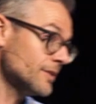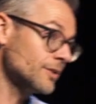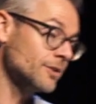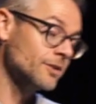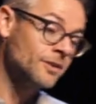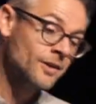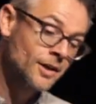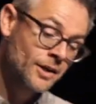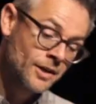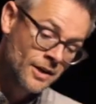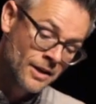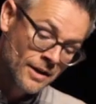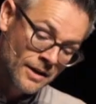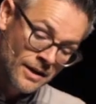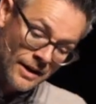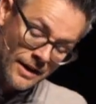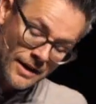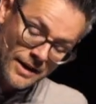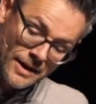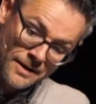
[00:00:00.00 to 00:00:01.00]
deer
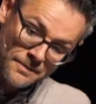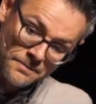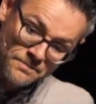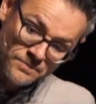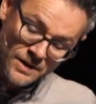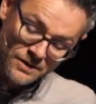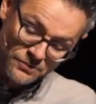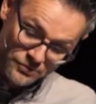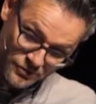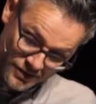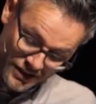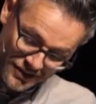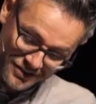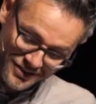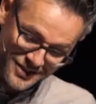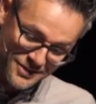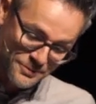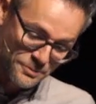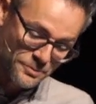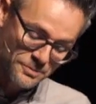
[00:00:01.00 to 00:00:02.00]
for
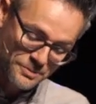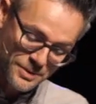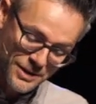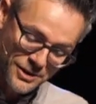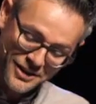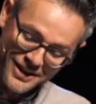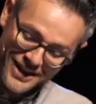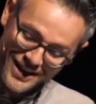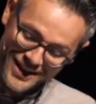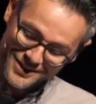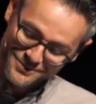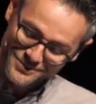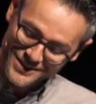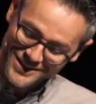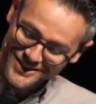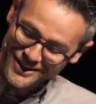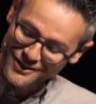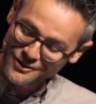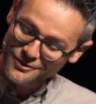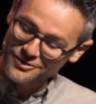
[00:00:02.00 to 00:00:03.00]
us to be looking at and be
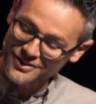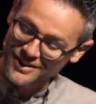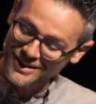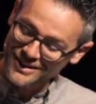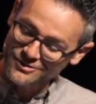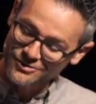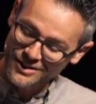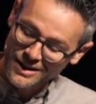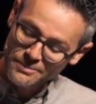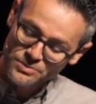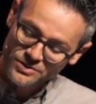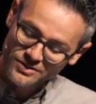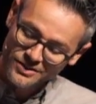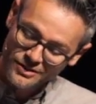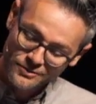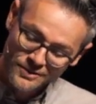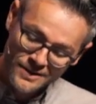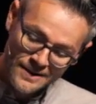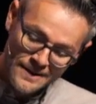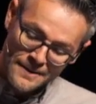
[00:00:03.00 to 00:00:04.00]
terrified, right? But
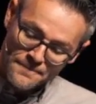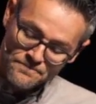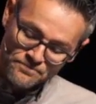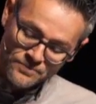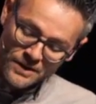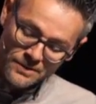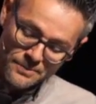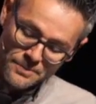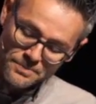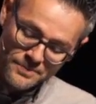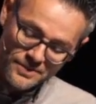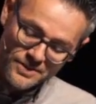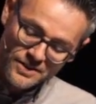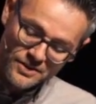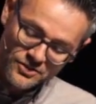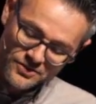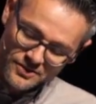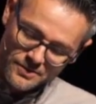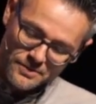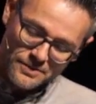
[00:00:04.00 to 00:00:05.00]
so
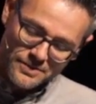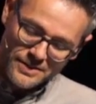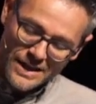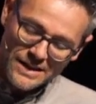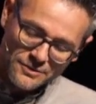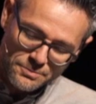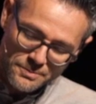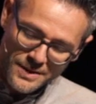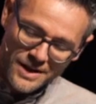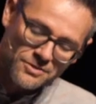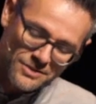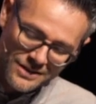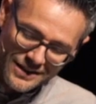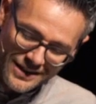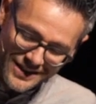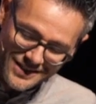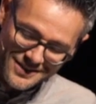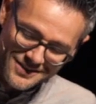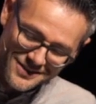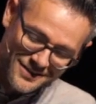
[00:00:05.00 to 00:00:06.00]
that's mountain
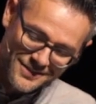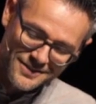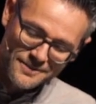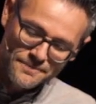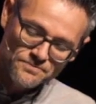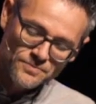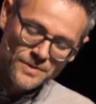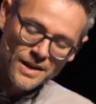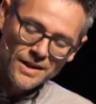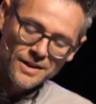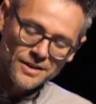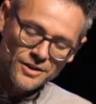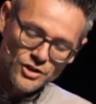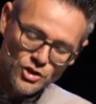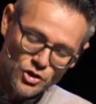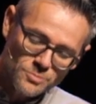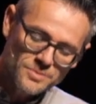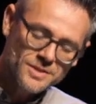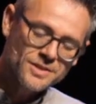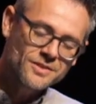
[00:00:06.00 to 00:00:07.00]
lions.
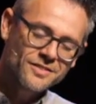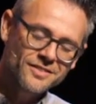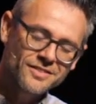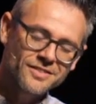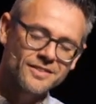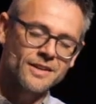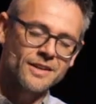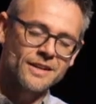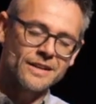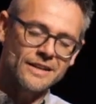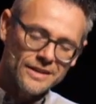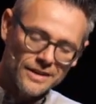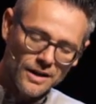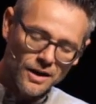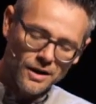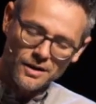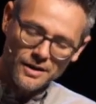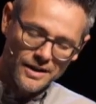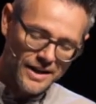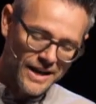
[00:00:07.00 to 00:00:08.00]
Humans
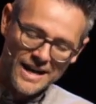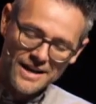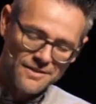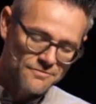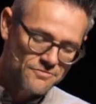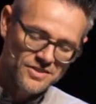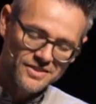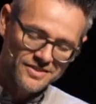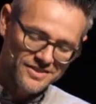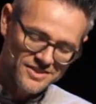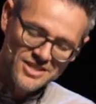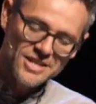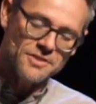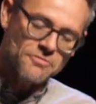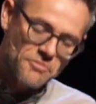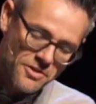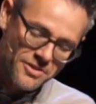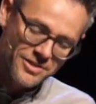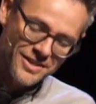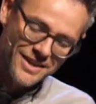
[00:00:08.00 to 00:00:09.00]
have this
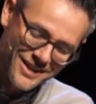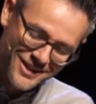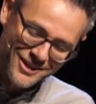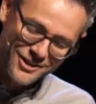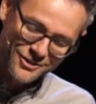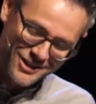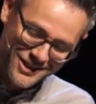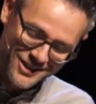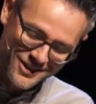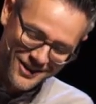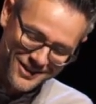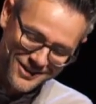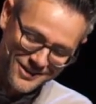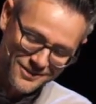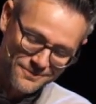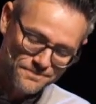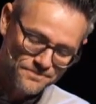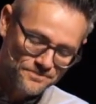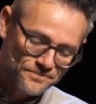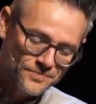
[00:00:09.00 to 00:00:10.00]
different thing going
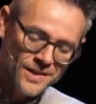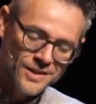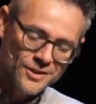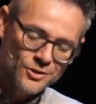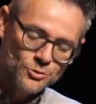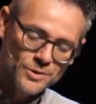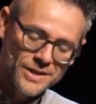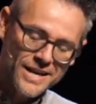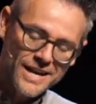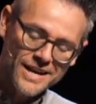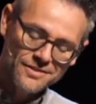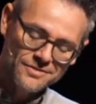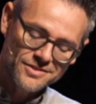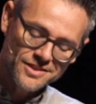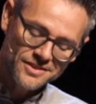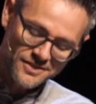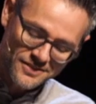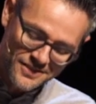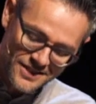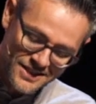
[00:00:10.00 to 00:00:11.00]
on. We have
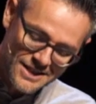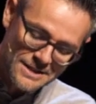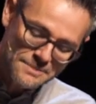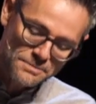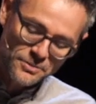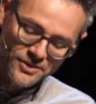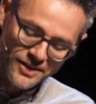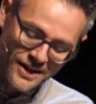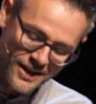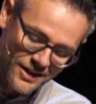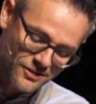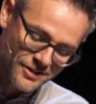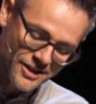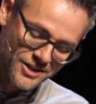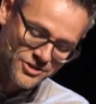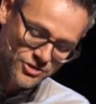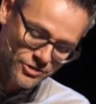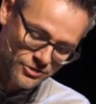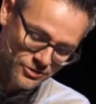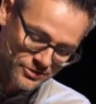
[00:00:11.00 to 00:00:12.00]
this deep
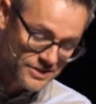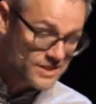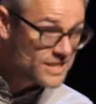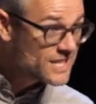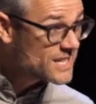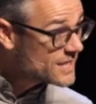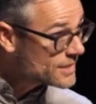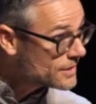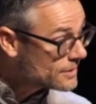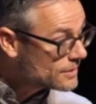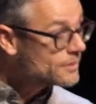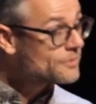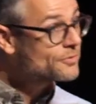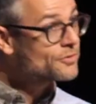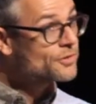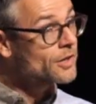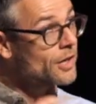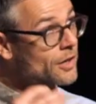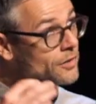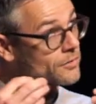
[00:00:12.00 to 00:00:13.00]
psychological need
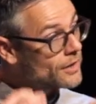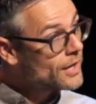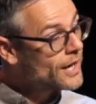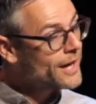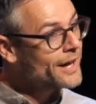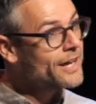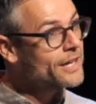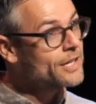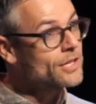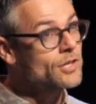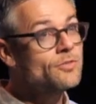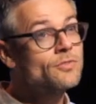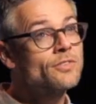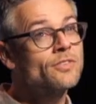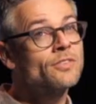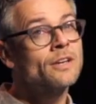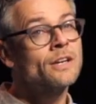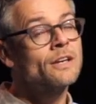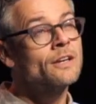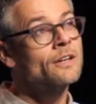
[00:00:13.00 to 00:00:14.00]
for our
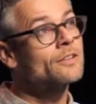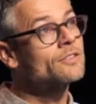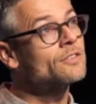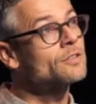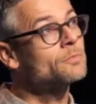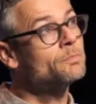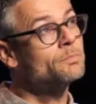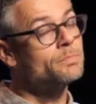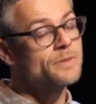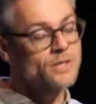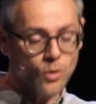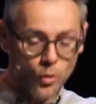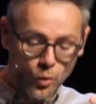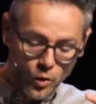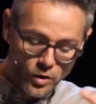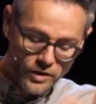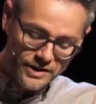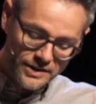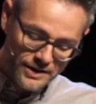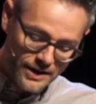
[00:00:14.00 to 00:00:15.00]
lives to be
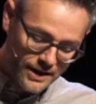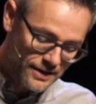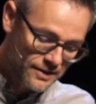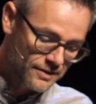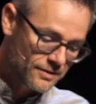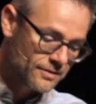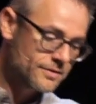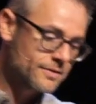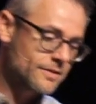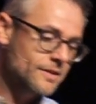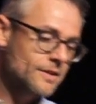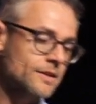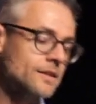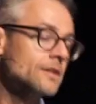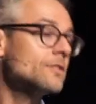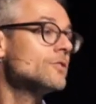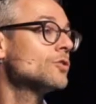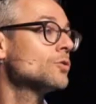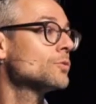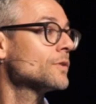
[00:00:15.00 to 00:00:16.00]
organized
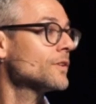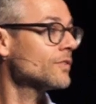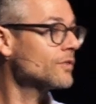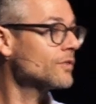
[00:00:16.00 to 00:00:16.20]
into a